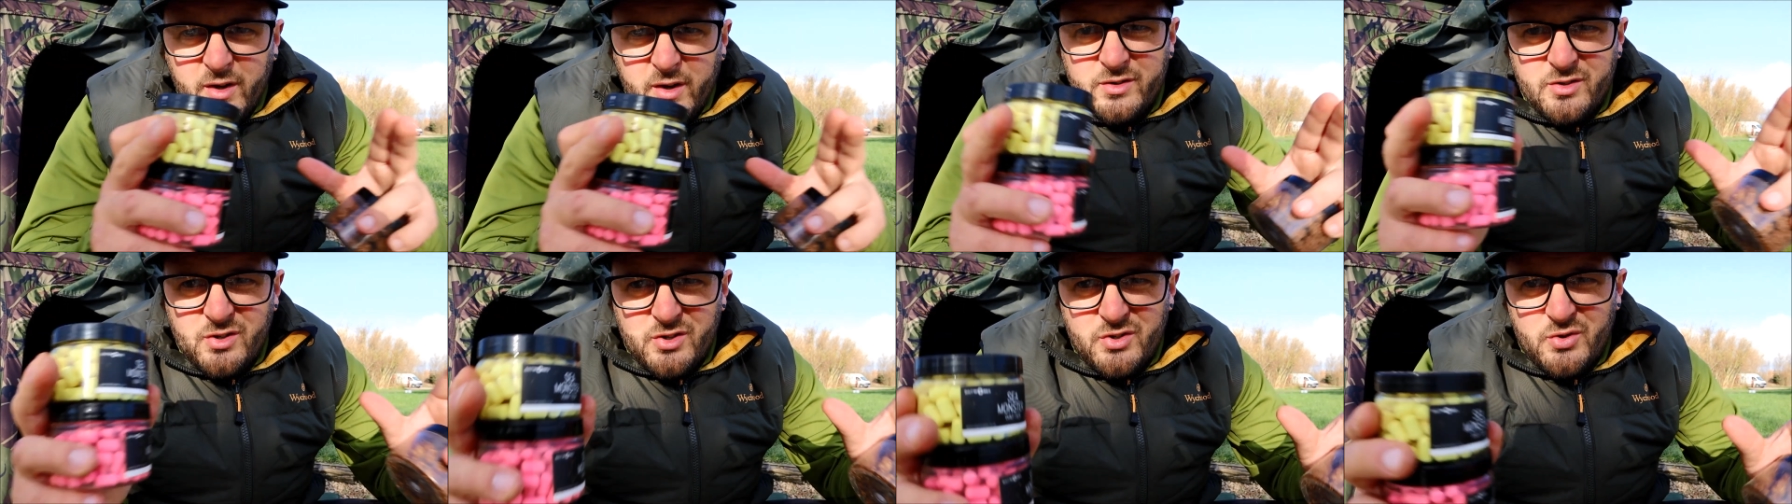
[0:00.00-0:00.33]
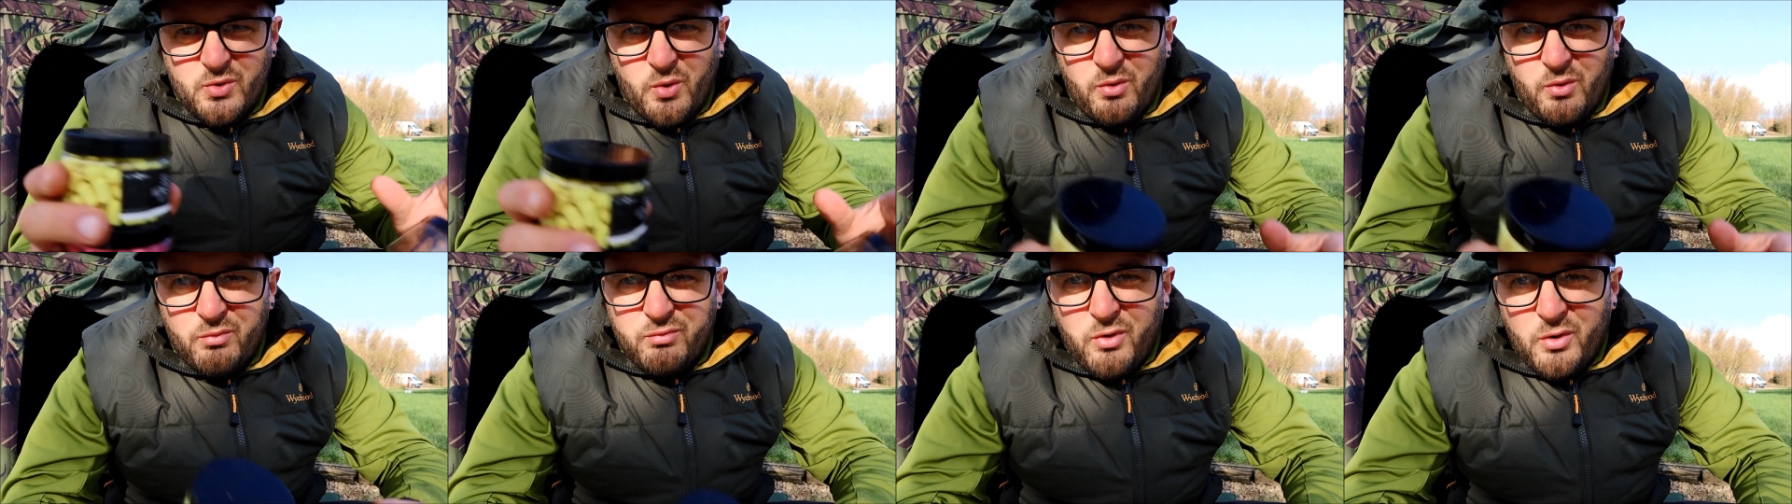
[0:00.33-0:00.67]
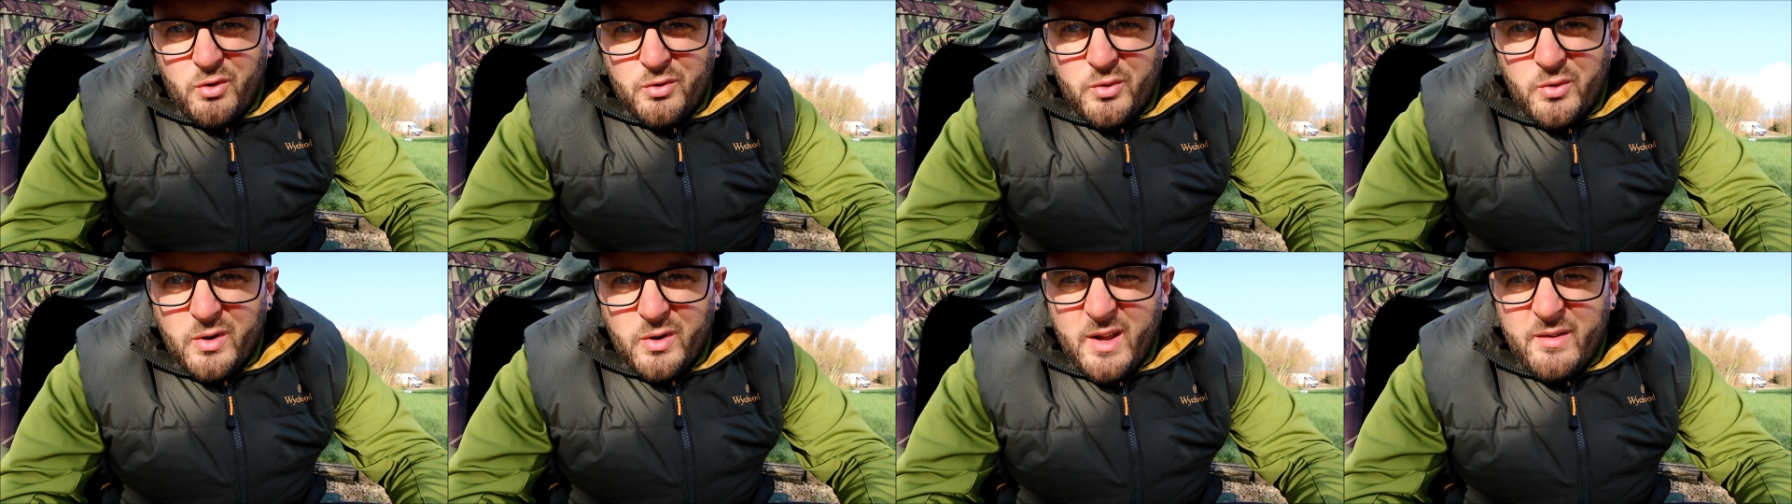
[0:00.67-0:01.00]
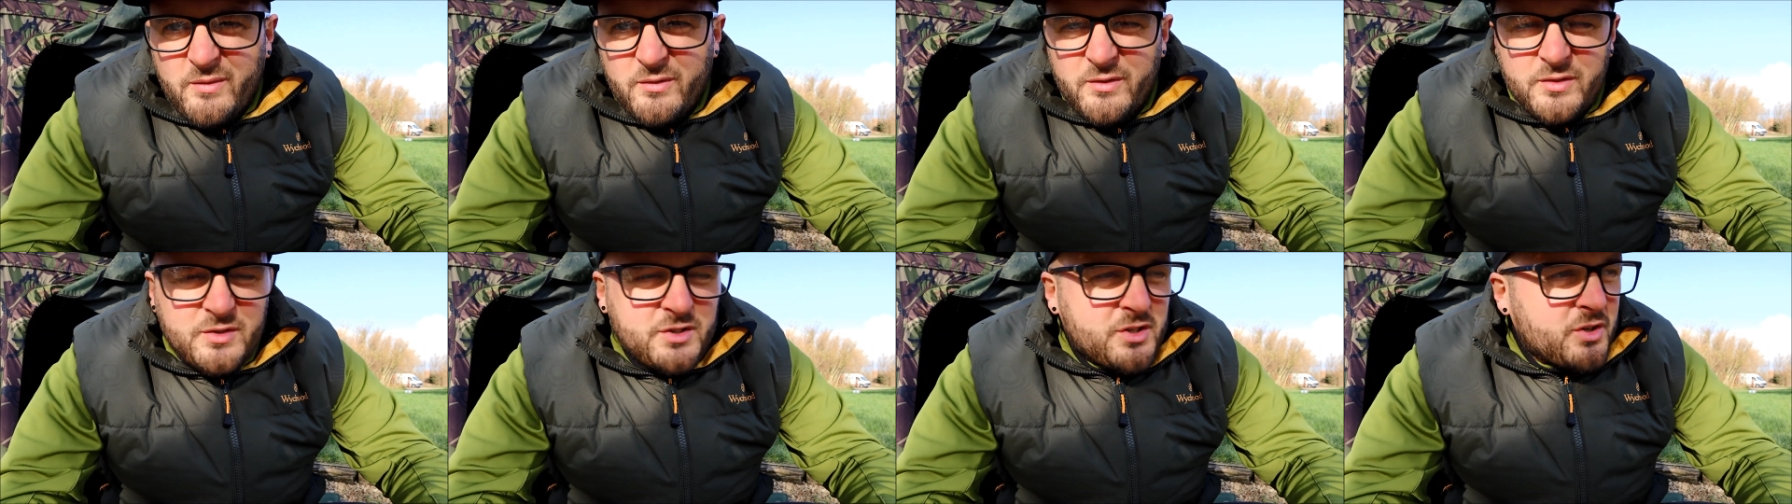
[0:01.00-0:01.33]
just sort of rod or
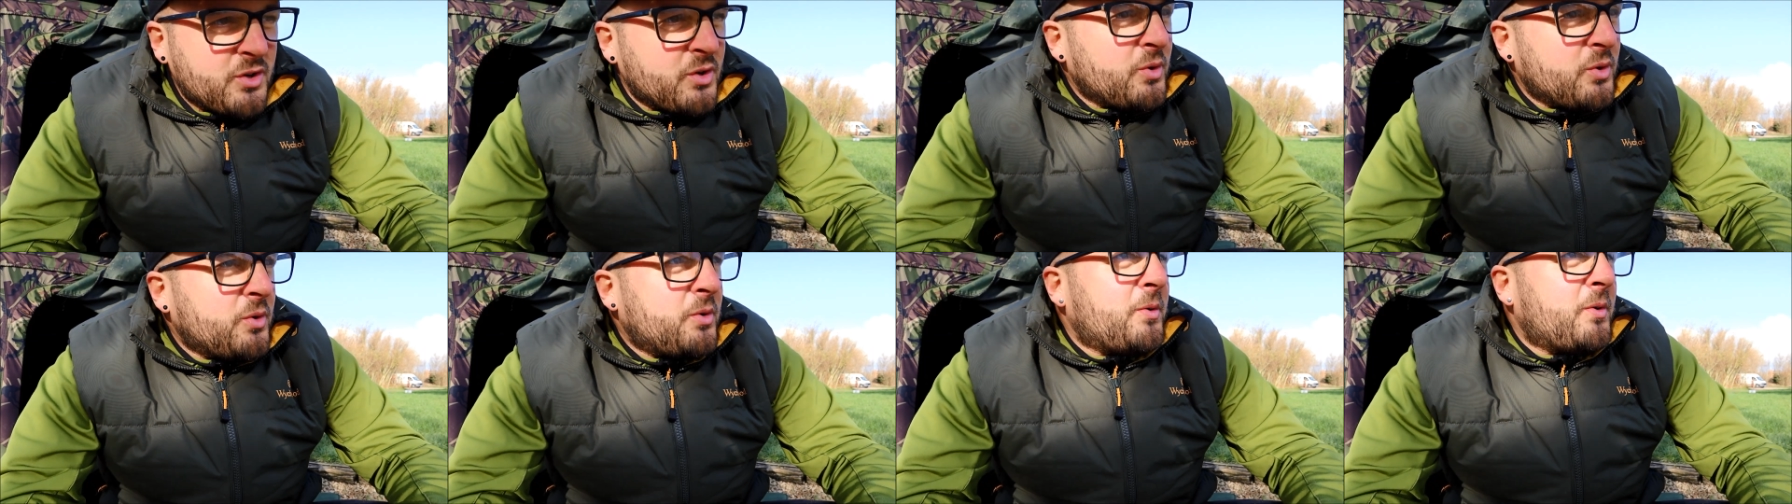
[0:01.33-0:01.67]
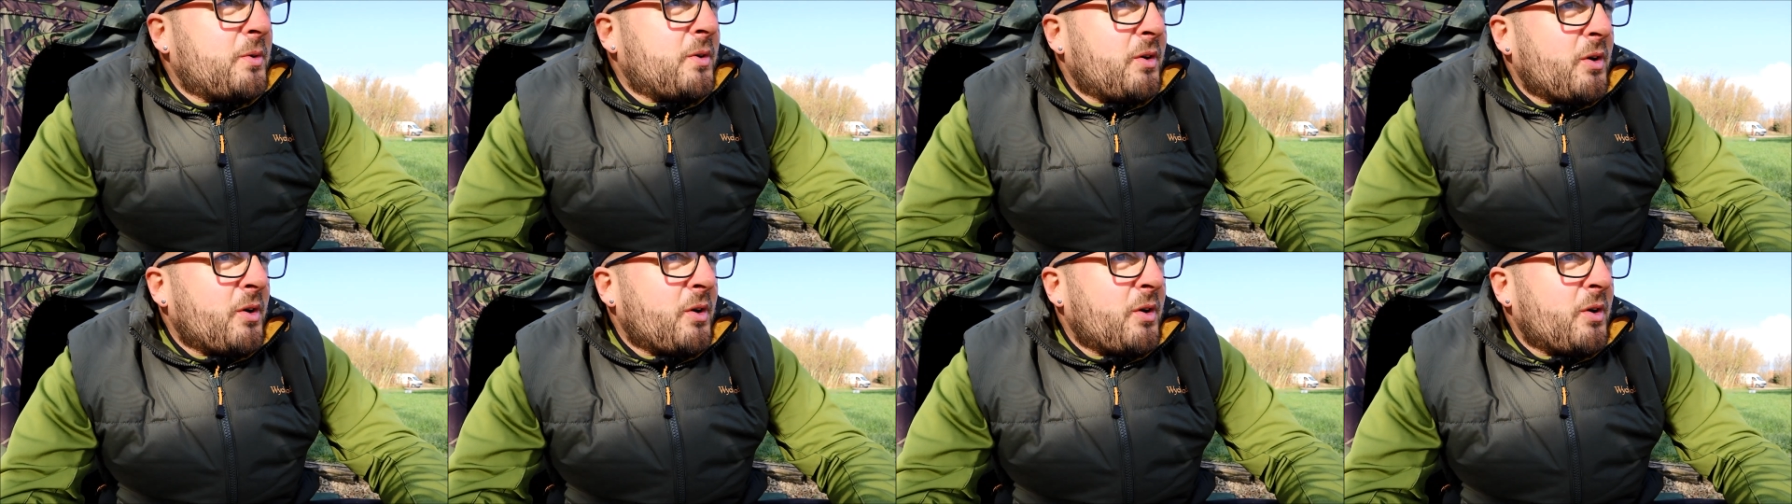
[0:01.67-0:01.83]
length 2